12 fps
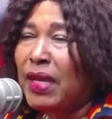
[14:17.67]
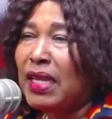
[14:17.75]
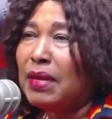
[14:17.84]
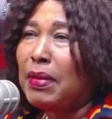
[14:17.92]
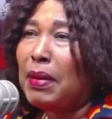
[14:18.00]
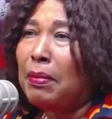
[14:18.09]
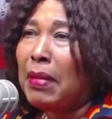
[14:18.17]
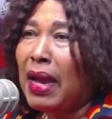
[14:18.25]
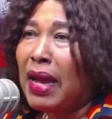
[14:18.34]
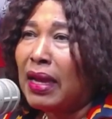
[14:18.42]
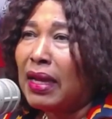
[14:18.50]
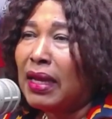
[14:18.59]
Yeah, they be
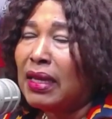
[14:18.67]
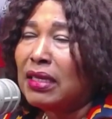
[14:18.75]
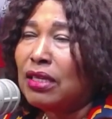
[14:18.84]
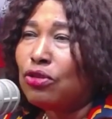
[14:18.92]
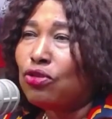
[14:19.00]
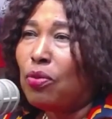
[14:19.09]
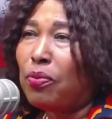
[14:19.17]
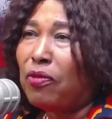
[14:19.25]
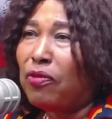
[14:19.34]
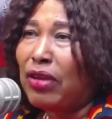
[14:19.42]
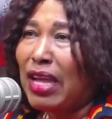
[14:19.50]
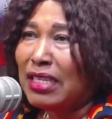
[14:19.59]
a shop
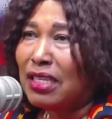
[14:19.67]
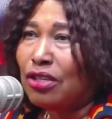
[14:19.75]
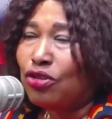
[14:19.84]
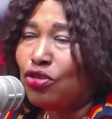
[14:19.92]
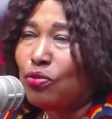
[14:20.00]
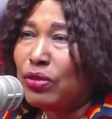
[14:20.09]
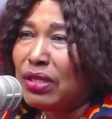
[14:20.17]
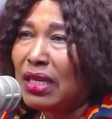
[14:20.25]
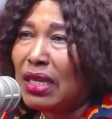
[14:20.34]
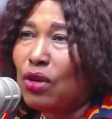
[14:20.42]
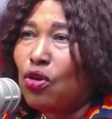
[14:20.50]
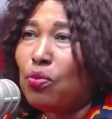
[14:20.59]
for ya chechi omu
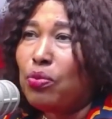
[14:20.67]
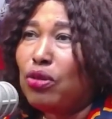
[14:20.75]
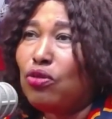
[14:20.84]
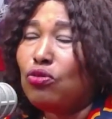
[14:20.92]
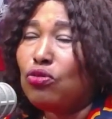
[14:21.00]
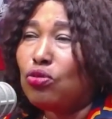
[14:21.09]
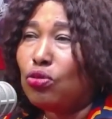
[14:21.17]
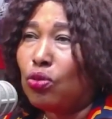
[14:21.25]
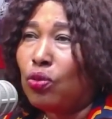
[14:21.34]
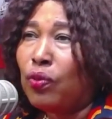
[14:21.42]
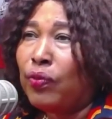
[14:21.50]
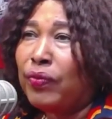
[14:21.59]
sene ya ombe use
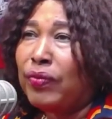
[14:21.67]
no.